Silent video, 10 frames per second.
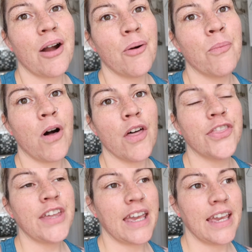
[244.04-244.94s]
what
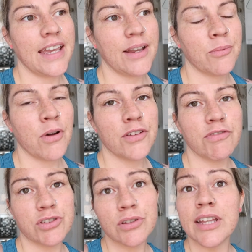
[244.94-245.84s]
the
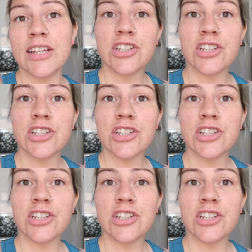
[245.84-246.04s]
result is.